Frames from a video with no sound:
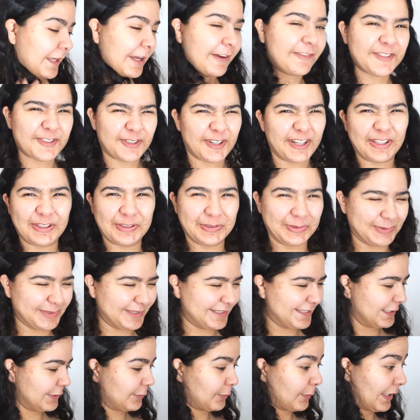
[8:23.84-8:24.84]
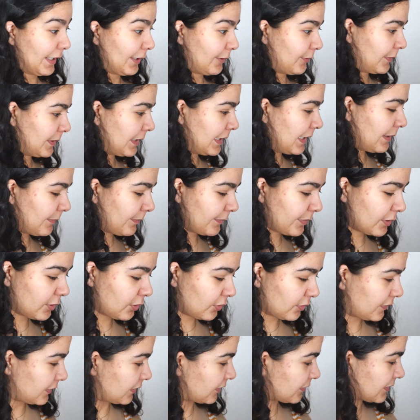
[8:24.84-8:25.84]
after I used it. Wow. But
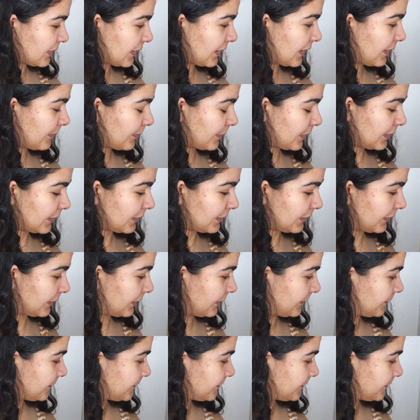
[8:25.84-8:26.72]
no, seriously, I am gonna clean it.